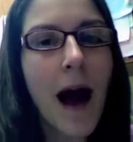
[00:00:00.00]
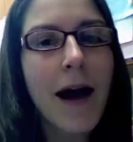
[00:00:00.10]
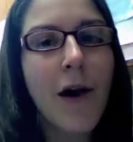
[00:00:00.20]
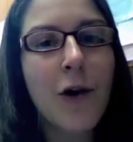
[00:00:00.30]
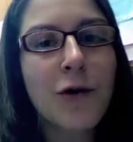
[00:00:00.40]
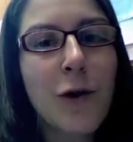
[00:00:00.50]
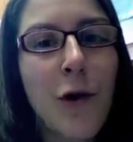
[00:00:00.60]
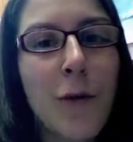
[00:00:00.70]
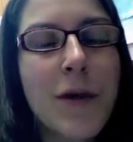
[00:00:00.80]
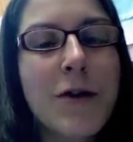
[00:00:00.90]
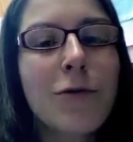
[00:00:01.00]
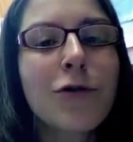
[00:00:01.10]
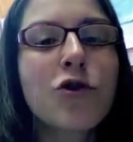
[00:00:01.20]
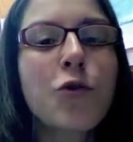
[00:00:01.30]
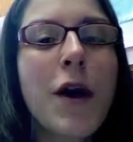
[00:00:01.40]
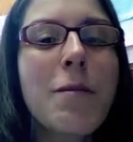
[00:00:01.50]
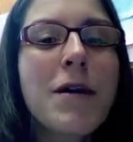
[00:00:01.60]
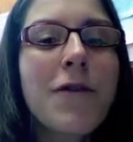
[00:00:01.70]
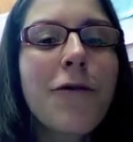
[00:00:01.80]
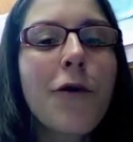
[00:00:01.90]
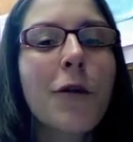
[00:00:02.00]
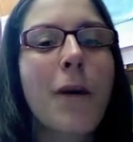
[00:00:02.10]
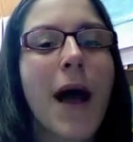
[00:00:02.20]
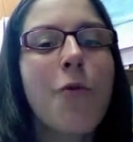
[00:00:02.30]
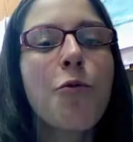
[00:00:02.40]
I also hope that you will join me for my